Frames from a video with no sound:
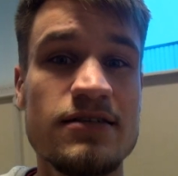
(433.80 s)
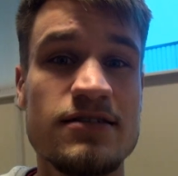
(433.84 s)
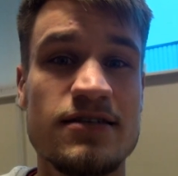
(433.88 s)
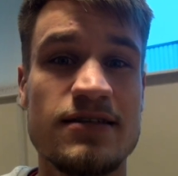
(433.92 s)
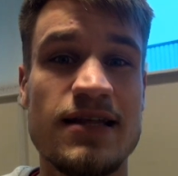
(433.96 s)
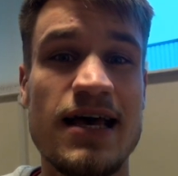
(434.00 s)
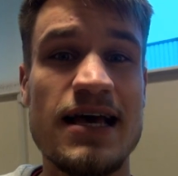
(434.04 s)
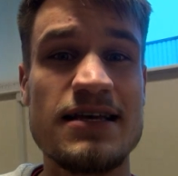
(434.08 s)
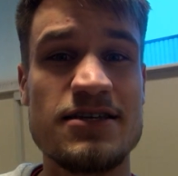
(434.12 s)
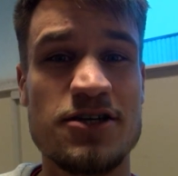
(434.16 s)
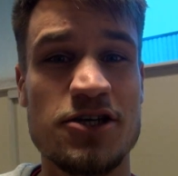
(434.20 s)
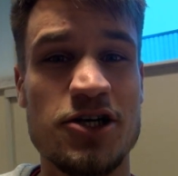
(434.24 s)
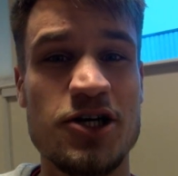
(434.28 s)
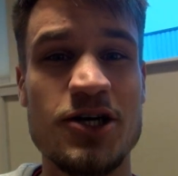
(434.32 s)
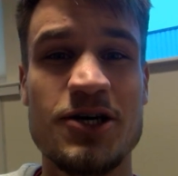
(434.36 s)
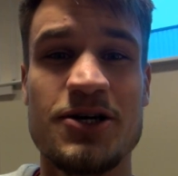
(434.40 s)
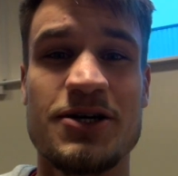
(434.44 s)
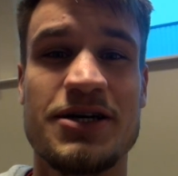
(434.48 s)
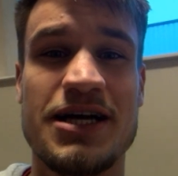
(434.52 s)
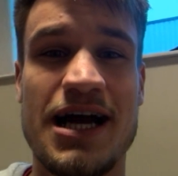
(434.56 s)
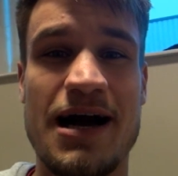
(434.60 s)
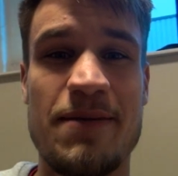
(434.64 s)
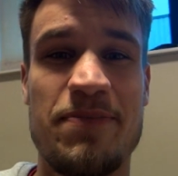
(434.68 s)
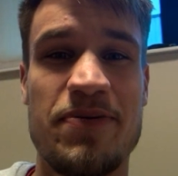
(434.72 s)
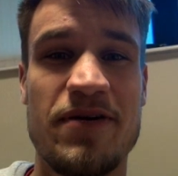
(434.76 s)
So there's a good
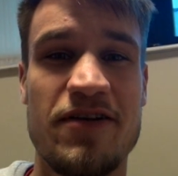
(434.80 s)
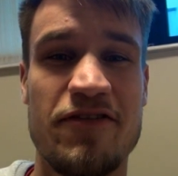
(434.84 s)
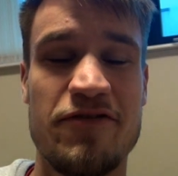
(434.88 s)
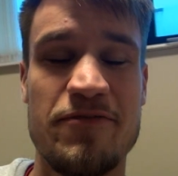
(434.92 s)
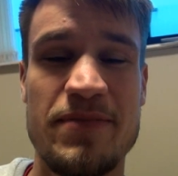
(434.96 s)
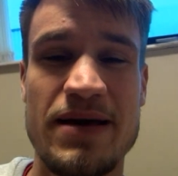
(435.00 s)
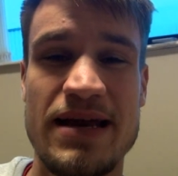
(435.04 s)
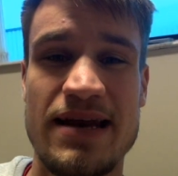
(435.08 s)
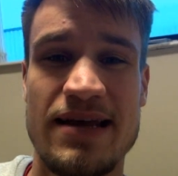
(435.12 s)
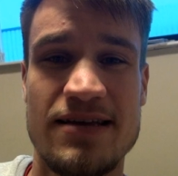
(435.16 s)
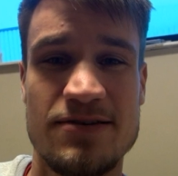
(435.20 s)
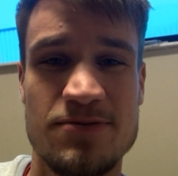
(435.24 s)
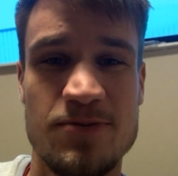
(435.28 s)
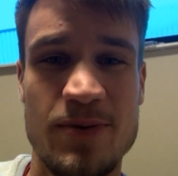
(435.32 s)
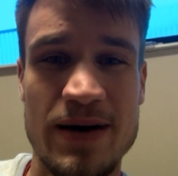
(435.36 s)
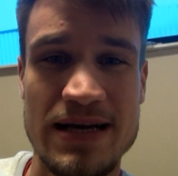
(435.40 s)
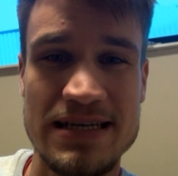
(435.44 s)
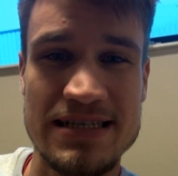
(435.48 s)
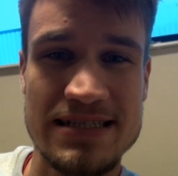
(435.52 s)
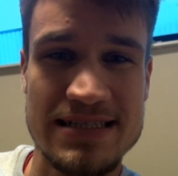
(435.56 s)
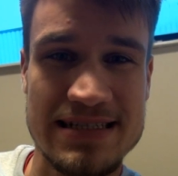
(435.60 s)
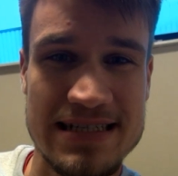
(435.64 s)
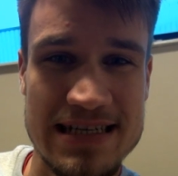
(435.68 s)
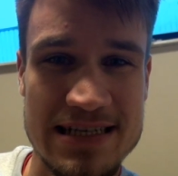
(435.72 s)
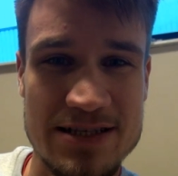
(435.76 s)
couple of minutes
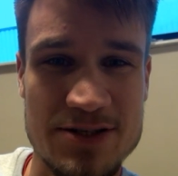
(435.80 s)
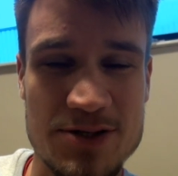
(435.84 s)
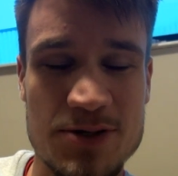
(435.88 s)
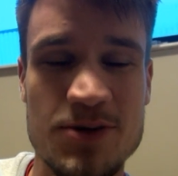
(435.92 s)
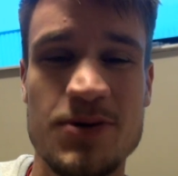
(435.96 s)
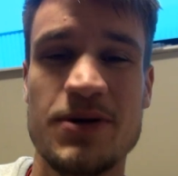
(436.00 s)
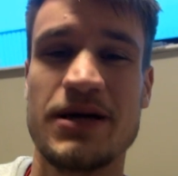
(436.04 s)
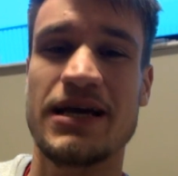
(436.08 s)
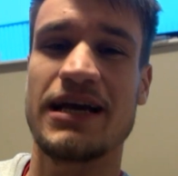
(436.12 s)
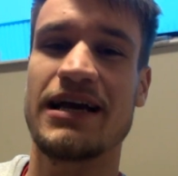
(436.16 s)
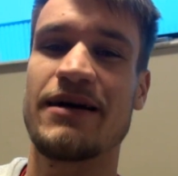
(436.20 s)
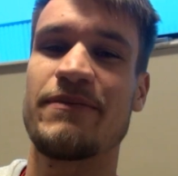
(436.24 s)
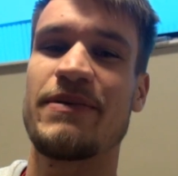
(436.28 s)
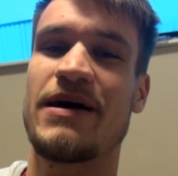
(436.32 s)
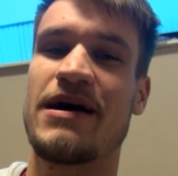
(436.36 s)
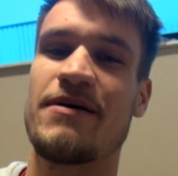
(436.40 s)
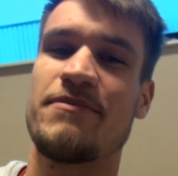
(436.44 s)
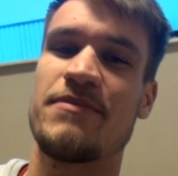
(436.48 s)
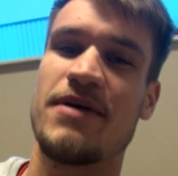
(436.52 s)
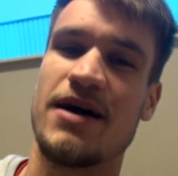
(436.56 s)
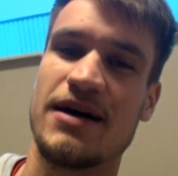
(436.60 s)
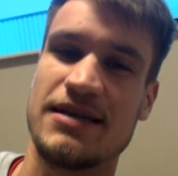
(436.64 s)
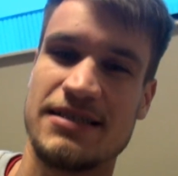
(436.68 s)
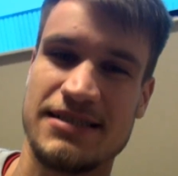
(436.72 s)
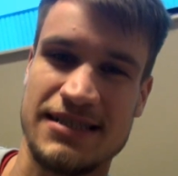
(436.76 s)
wasted talking about
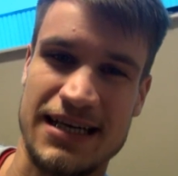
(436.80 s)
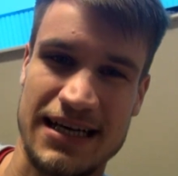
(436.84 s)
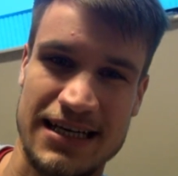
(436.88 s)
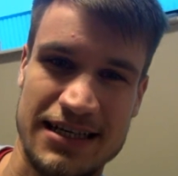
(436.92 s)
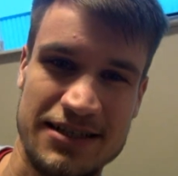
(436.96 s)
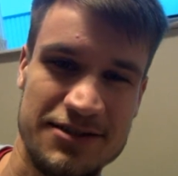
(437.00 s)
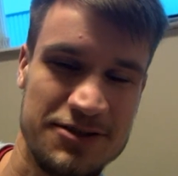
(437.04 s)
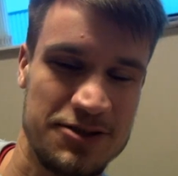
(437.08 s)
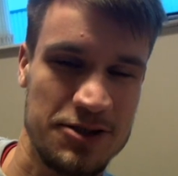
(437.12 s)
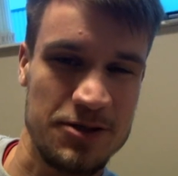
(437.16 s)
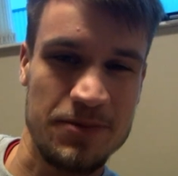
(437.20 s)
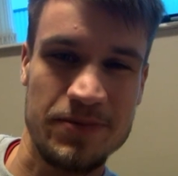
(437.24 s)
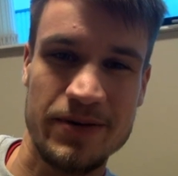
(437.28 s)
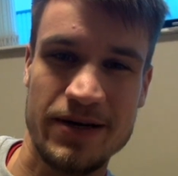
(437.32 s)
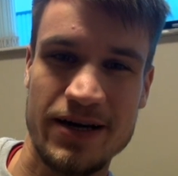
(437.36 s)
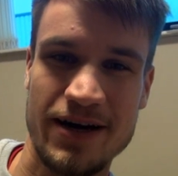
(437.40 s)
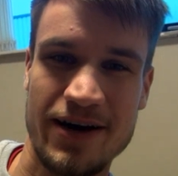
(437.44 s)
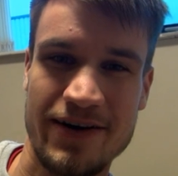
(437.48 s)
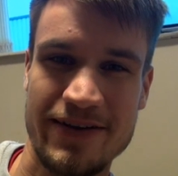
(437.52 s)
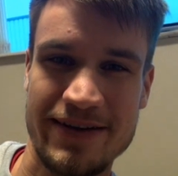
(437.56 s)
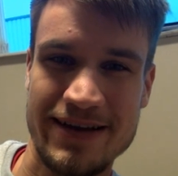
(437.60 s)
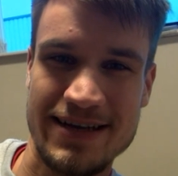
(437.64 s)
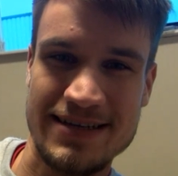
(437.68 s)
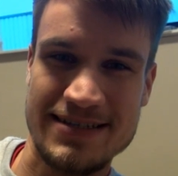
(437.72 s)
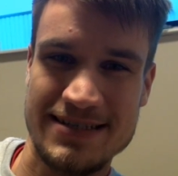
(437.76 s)
my second
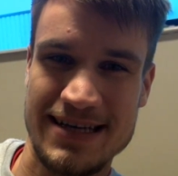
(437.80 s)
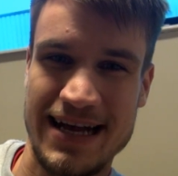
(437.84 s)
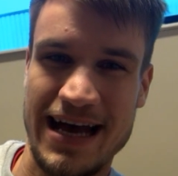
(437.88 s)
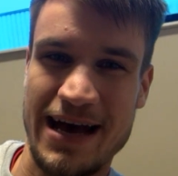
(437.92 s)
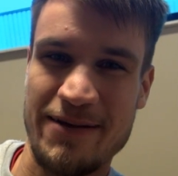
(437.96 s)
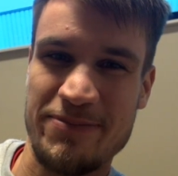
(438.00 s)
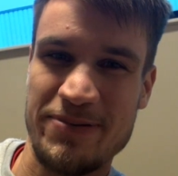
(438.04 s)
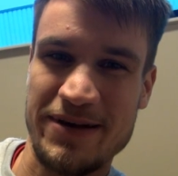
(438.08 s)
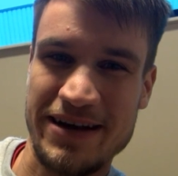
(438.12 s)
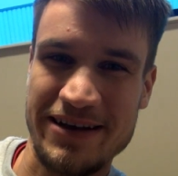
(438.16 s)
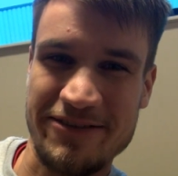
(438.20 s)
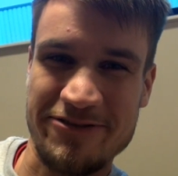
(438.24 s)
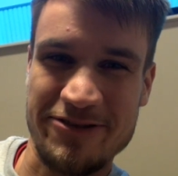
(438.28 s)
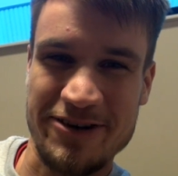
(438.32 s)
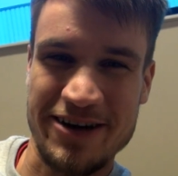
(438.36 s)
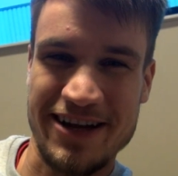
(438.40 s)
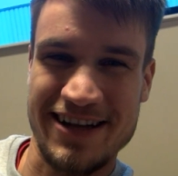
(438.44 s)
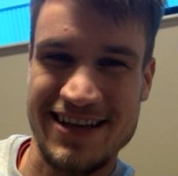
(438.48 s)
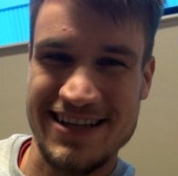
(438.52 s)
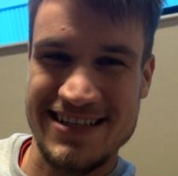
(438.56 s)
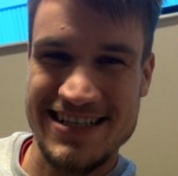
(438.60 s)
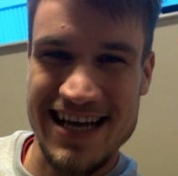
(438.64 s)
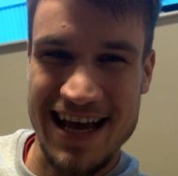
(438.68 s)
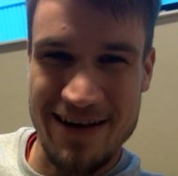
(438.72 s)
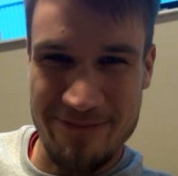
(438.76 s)
supercar that isn't happening for
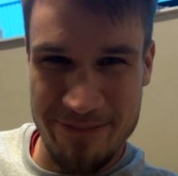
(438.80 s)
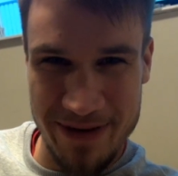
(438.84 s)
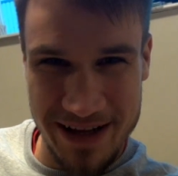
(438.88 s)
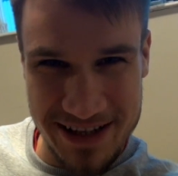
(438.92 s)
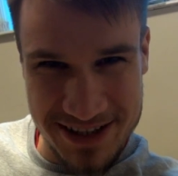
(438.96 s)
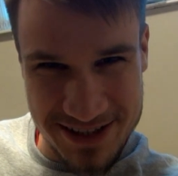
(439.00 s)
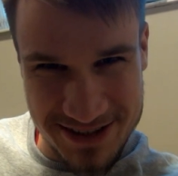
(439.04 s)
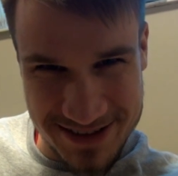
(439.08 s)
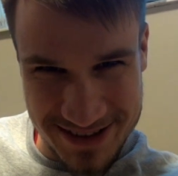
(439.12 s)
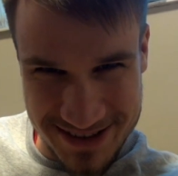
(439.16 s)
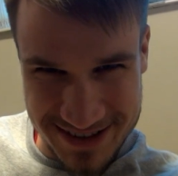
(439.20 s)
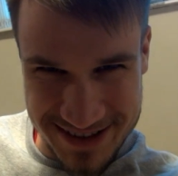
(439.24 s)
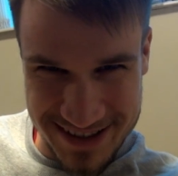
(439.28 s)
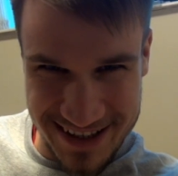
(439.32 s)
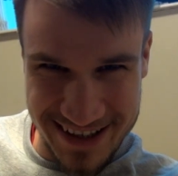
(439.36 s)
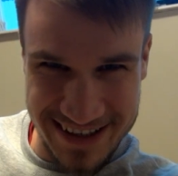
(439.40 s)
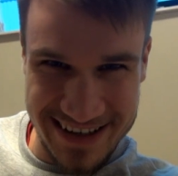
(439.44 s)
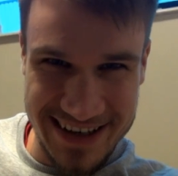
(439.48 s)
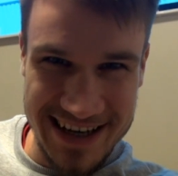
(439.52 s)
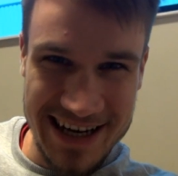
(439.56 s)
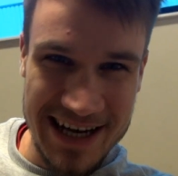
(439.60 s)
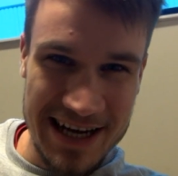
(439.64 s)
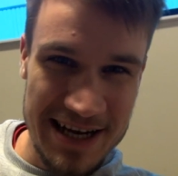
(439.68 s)
another 10 months or so.